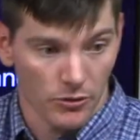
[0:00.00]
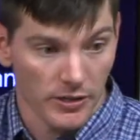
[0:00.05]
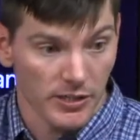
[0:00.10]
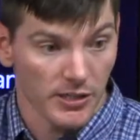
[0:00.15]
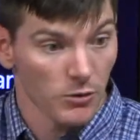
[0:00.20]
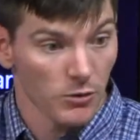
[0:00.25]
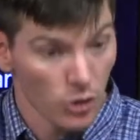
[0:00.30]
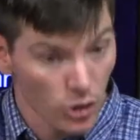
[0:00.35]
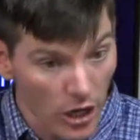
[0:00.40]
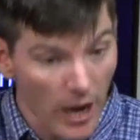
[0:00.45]
So
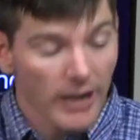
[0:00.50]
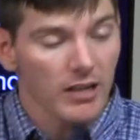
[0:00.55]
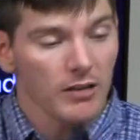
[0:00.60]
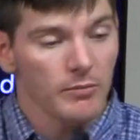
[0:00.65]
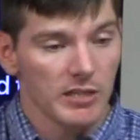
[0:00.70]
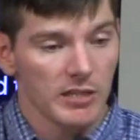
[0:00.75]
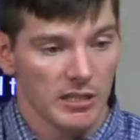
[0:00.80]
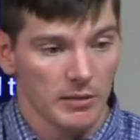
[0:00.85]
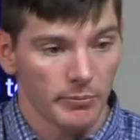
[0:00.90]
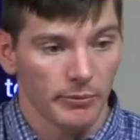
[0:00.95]
Shechem
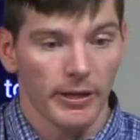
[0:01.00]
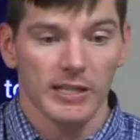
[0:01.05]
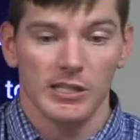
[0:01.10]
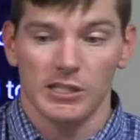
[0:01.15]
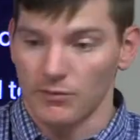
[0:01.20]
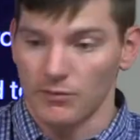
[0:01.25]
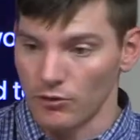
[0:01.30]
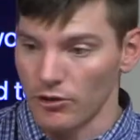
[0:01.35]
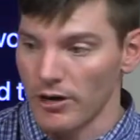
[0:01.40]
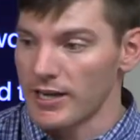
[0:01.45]
is a place
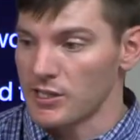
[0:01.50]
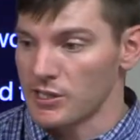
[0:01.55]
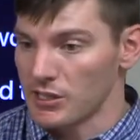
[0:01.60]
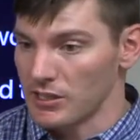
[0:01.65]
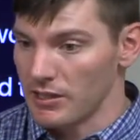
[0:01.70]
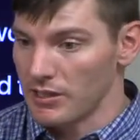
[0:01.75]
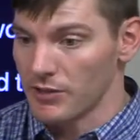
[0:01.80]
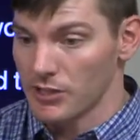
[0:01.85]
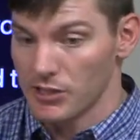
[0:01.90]
of great significance.